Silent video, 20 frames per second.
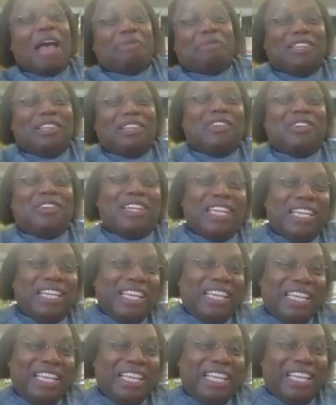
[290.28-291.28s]

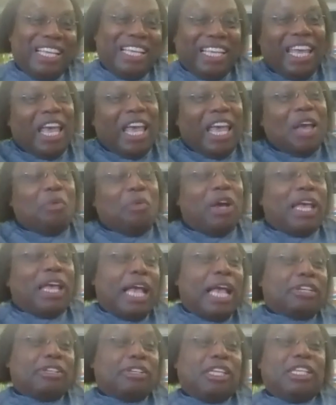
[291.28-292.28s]
Absolutely. Well,
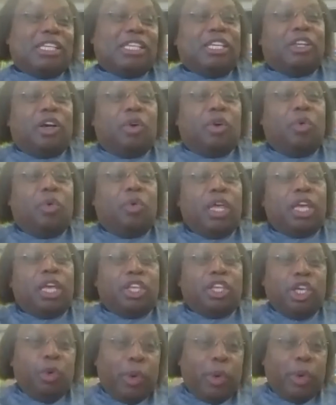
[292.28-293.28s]
actually,
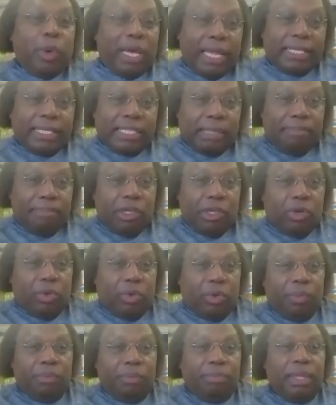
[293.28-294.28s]
you were at
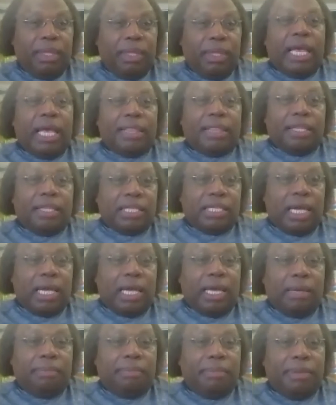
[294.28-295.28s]
SMU at the
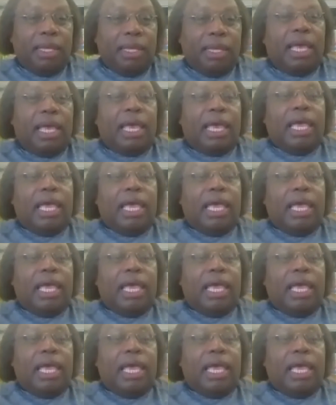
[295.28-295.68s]
time.